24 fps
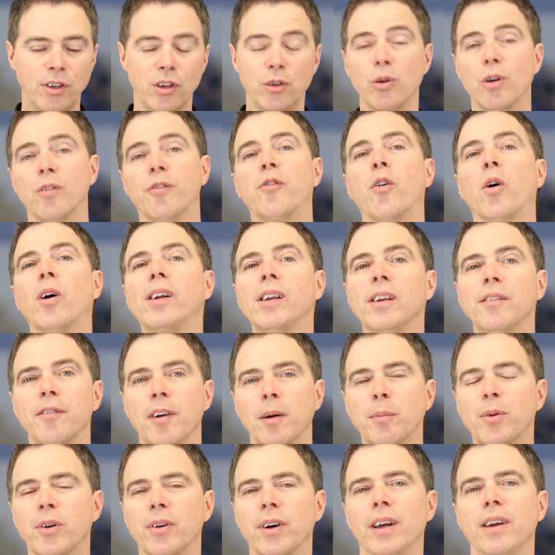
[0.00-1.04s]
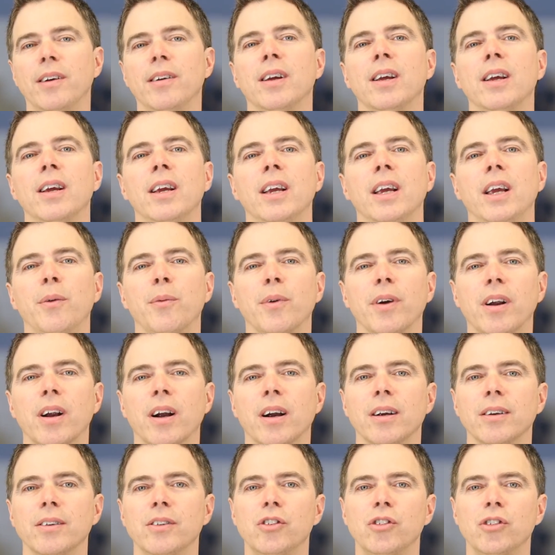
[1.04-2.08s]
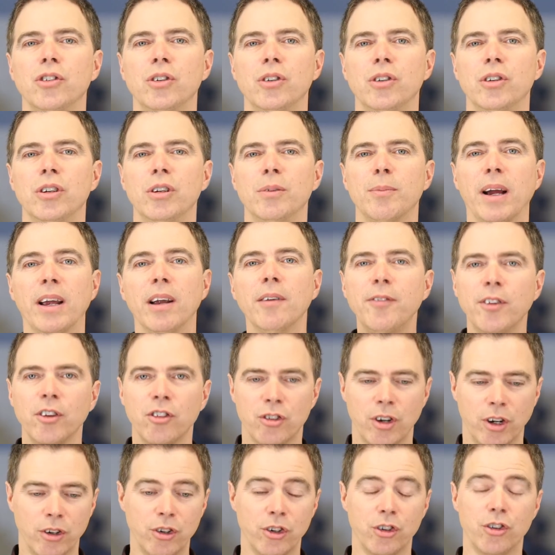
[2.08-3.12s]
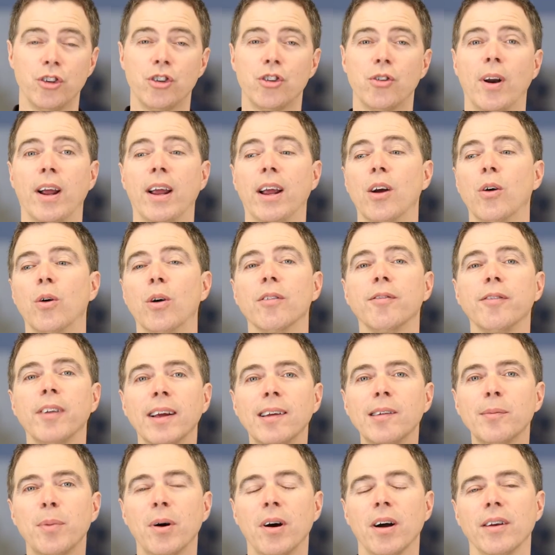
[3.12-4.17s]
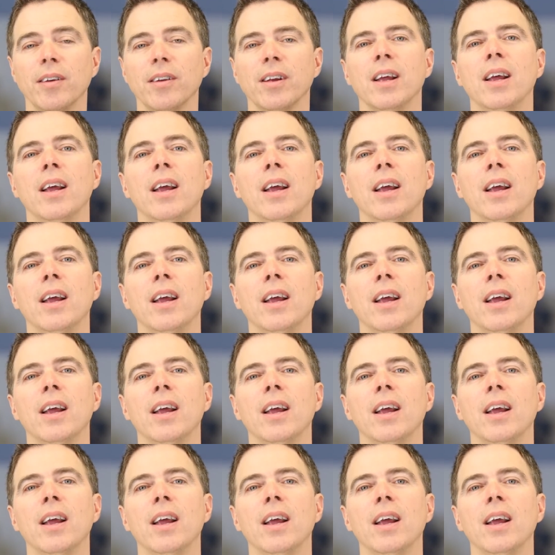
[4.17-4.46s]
to do a forklift upgrade in regards to my infrastructure to try and go to Flexpod?